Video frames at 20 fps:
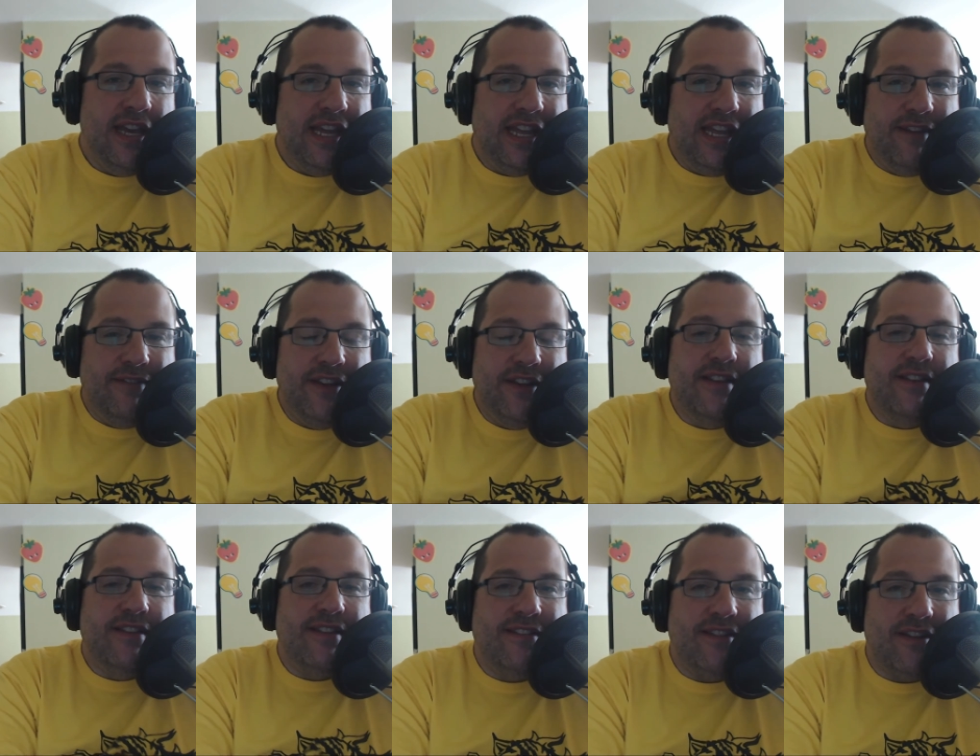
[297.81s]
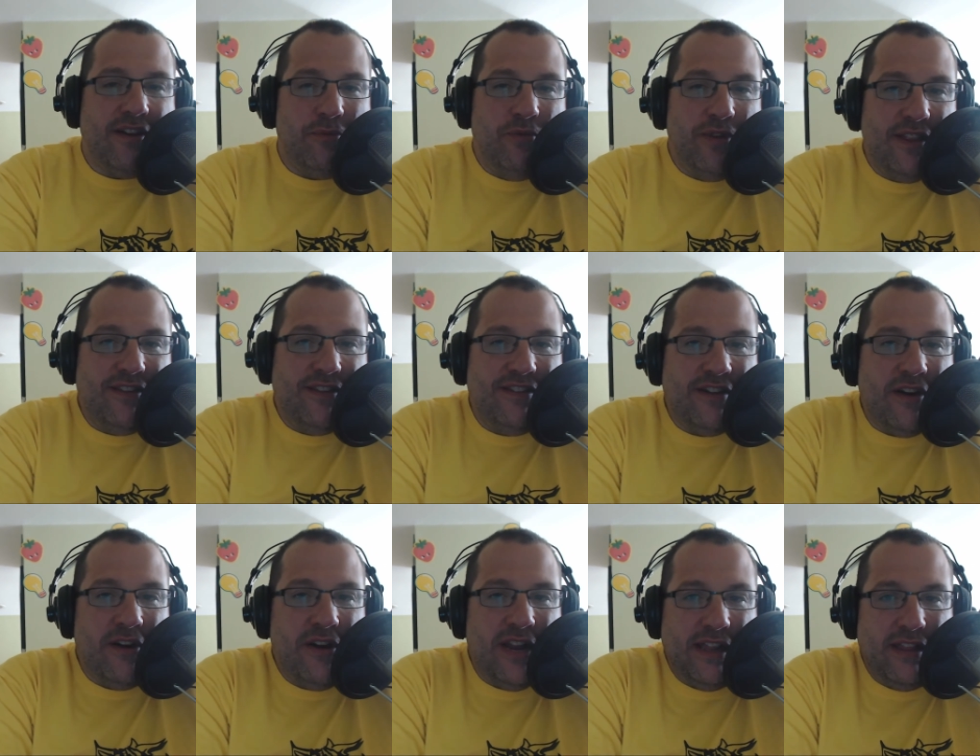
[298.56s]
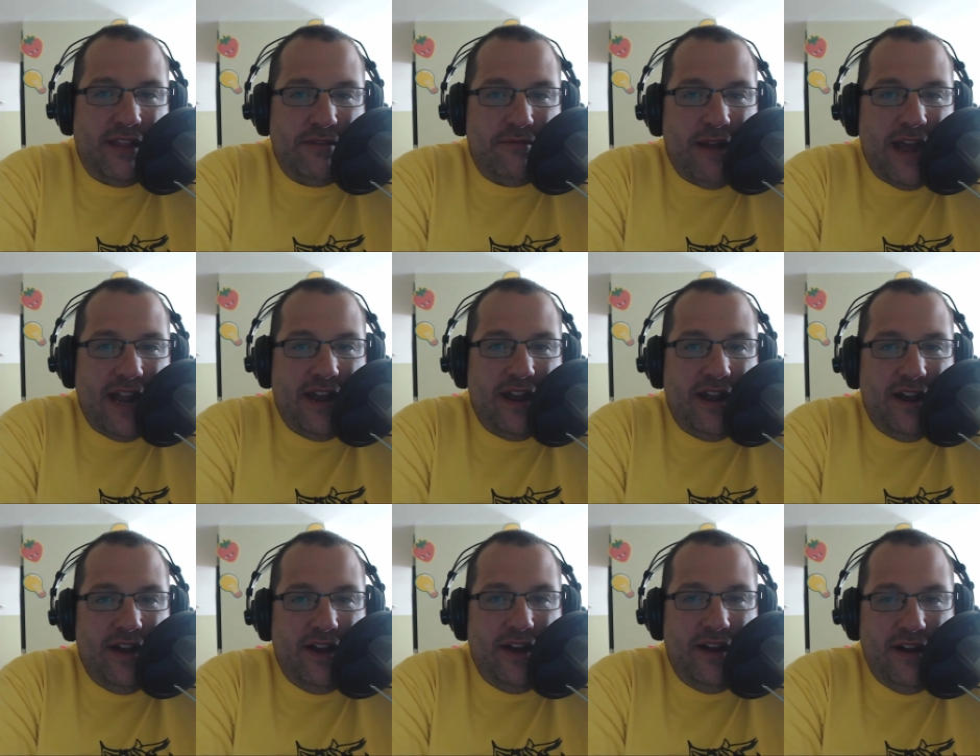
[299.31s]
Even st with starting threat,
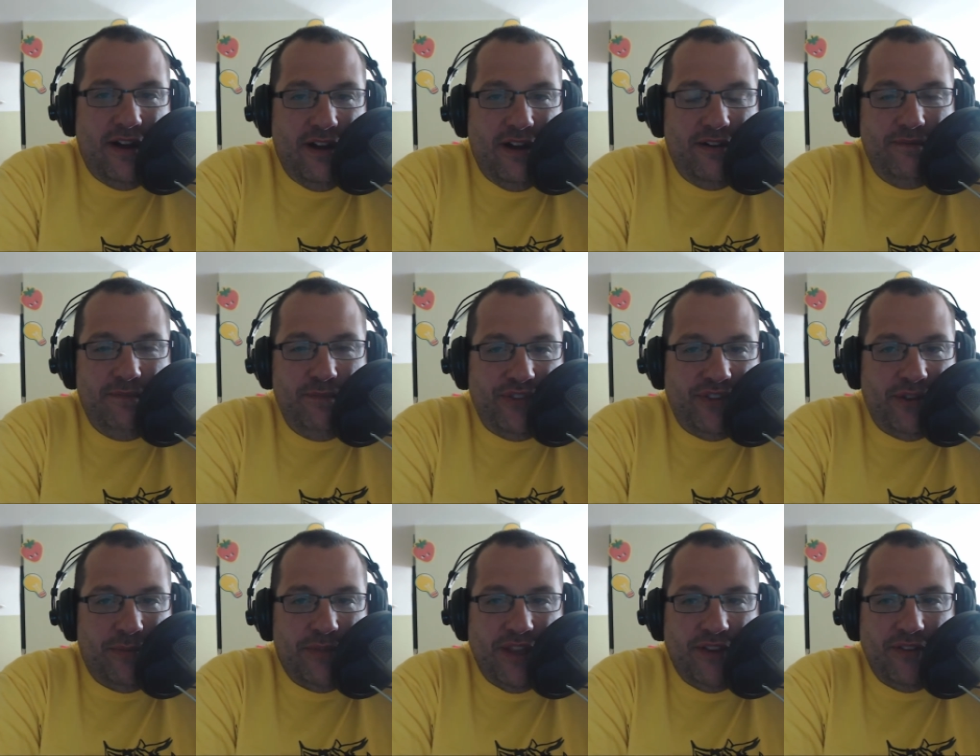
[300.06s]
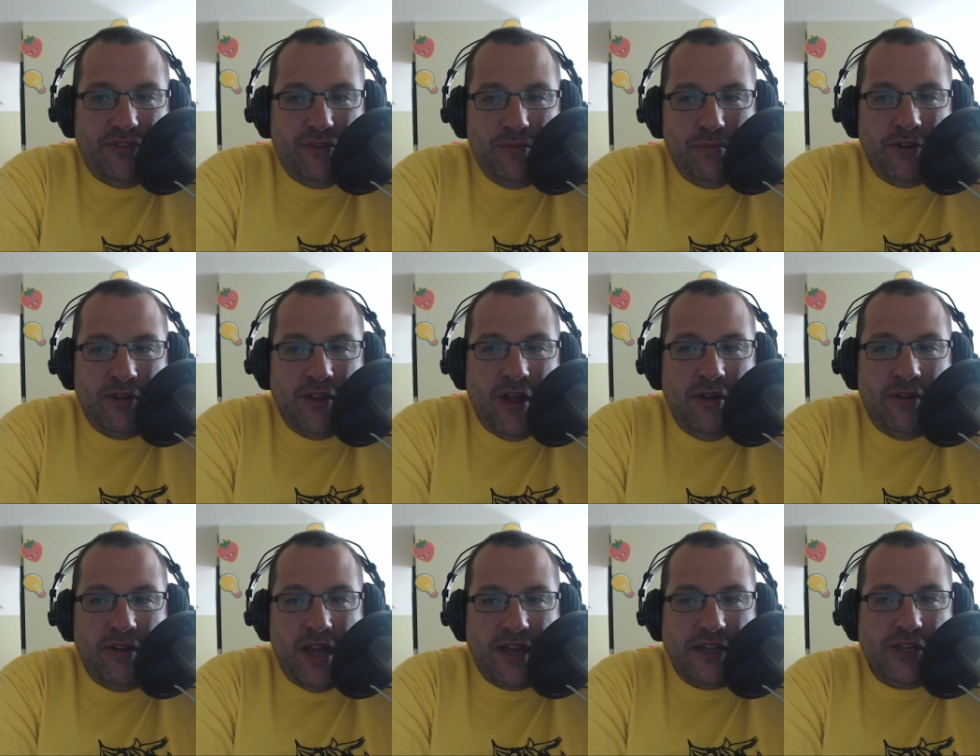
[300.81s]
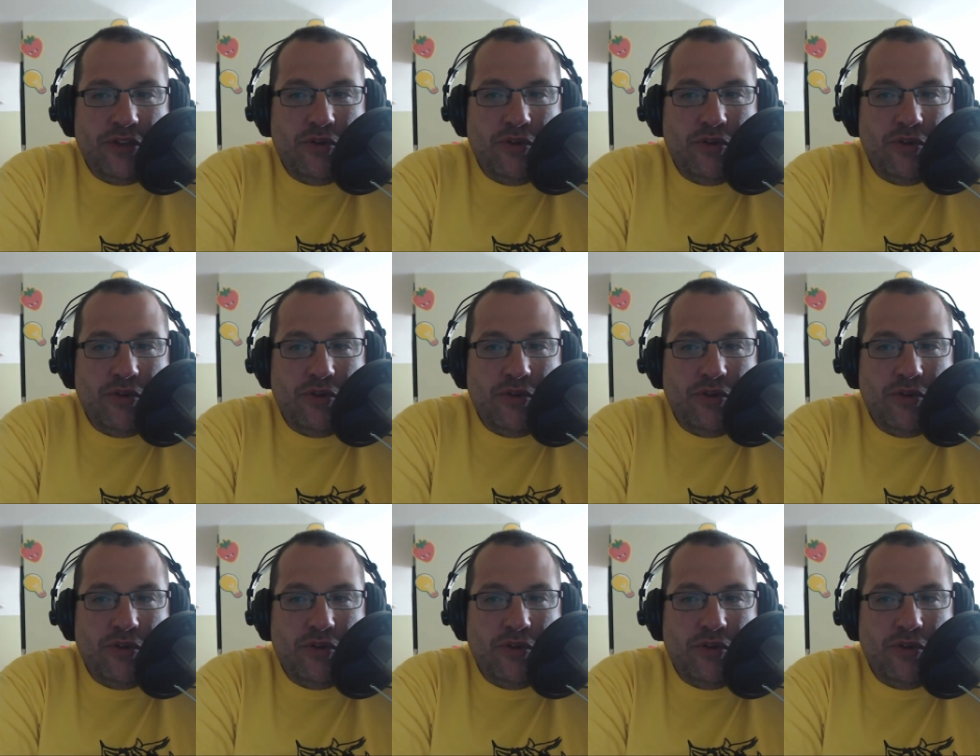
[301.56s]
uh, something super low like